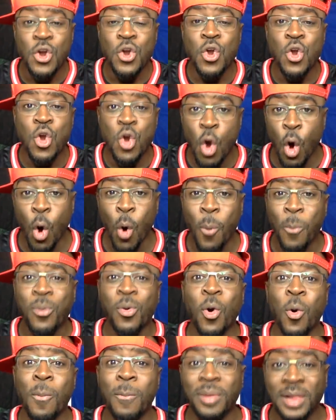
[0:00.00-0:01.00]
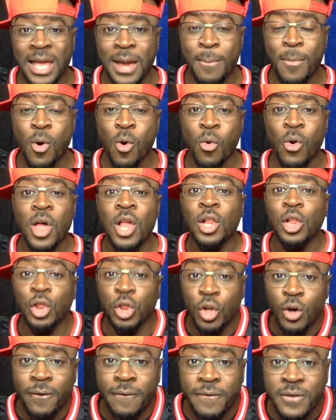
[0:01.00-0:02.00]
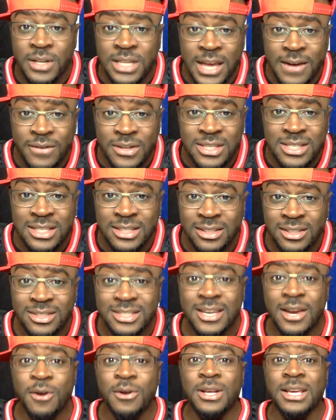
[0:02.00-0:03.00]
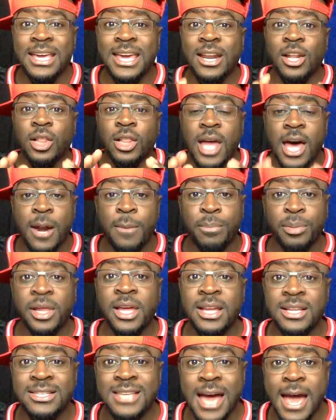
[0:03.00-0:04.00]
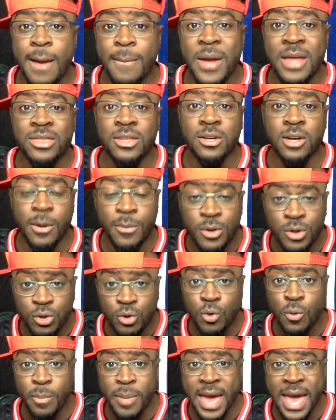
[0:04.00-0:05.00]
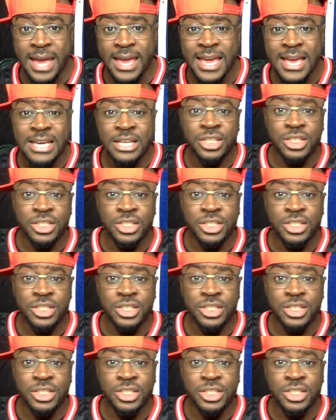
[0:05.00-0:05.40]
No problemo. Look for Devin Singletary to get a lot of playing time at the number two back,